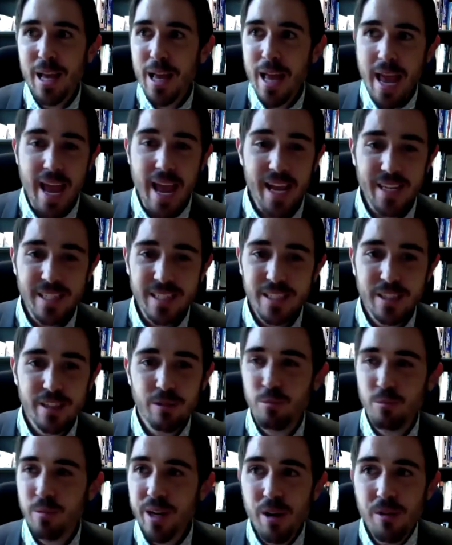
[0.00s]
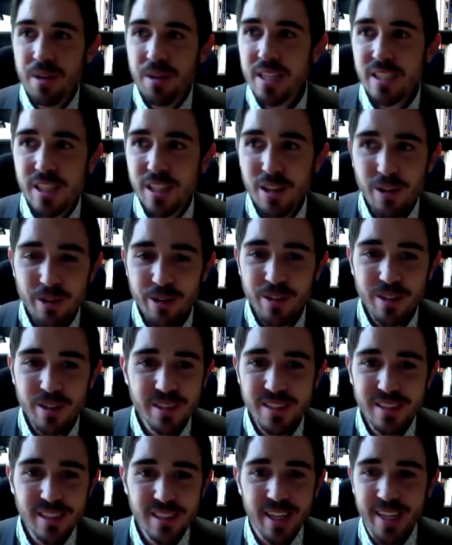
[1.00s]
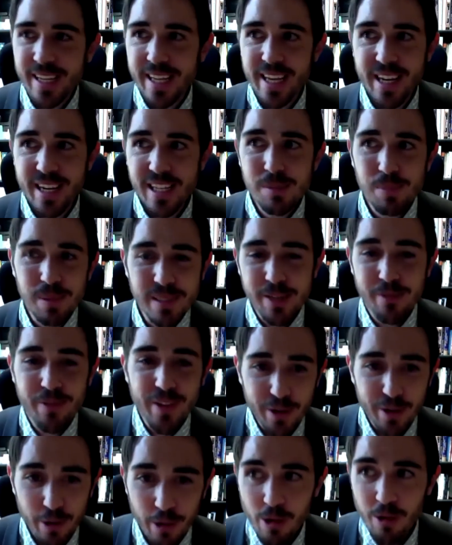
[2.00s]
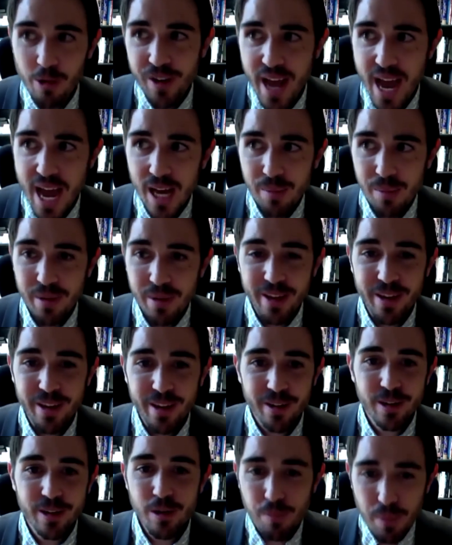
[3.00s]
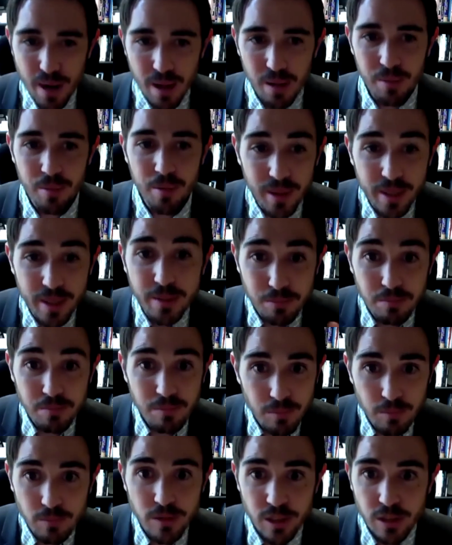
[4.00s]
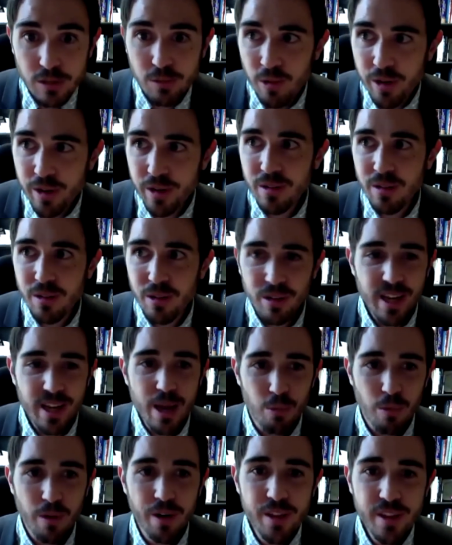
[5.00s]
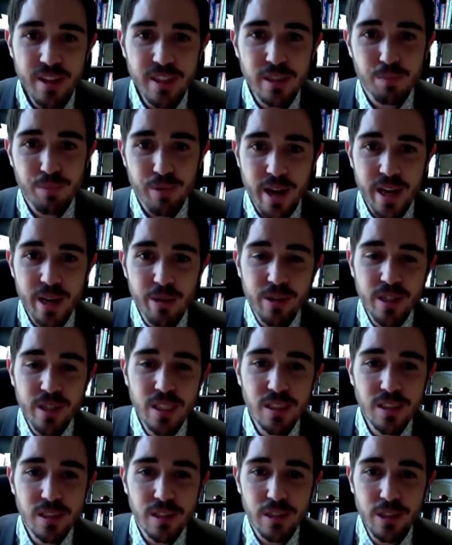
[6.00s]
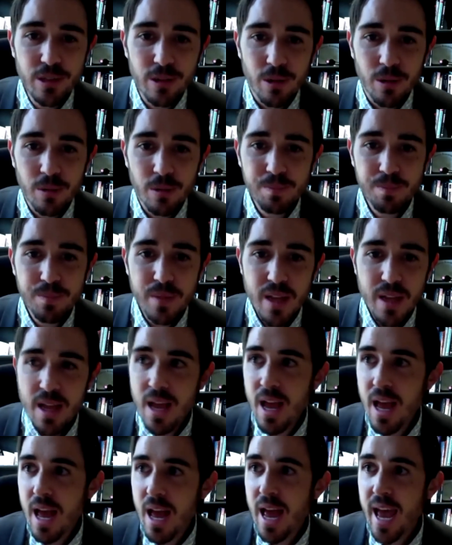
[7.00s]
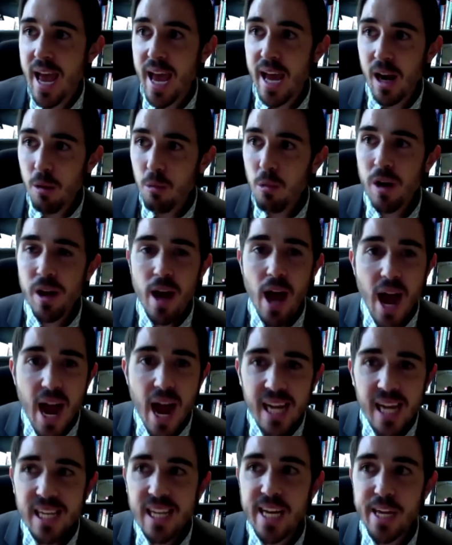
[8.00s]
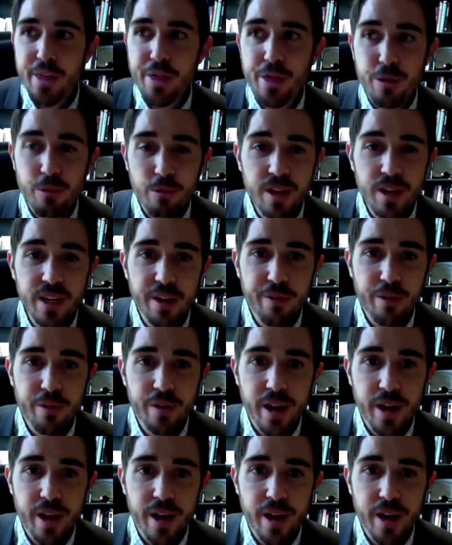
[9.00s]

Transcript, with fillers: And we don't need to learn like any specific neuroanatomy here. You're probably just wondering, okay, what do these brain regions do? And I wanna highlight three different